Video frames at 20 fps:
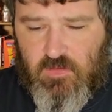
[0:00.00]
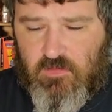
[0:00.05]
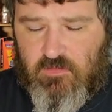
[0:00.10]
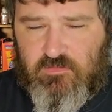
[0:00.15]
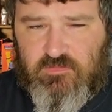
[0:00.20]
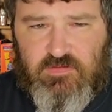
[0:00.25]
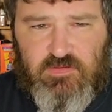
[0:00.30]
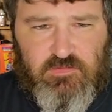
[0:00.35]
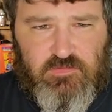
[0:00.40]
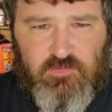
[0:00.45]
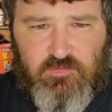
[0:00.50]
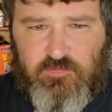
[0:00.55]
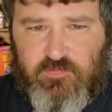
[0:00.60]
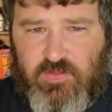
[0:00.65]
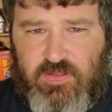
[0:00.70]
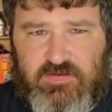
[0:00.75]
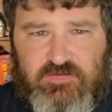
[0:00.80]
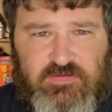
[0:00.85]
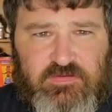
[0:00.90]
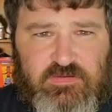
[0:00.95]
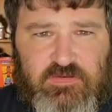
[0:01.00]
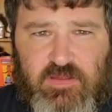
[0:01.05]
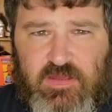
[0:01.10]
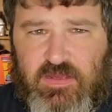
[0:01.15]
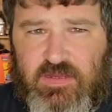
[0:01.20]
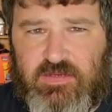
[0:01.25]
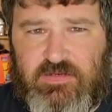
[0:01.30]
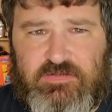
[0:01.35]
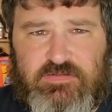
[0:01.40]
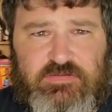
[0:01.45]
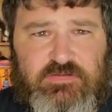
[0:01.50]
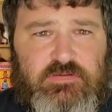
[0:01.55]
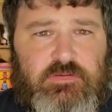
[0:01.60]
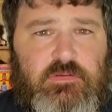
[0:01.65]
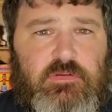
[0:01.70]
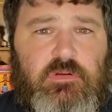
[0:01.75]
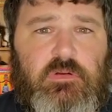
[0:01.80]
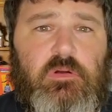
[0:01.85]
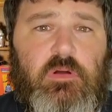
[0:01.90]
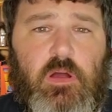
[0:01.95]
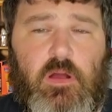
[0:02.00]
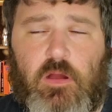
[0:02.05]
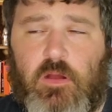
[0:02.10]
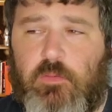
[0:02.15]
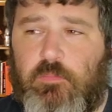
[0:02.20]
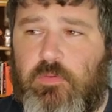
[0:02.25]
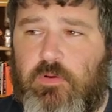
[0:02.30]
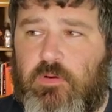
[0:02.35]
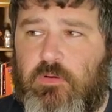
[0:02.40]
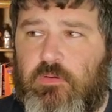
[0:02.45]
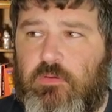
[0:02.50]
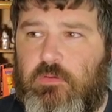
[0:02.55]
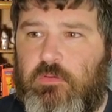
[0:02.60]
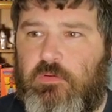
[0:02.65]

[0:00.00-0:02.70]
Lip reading: shield deflection, dodge, armor.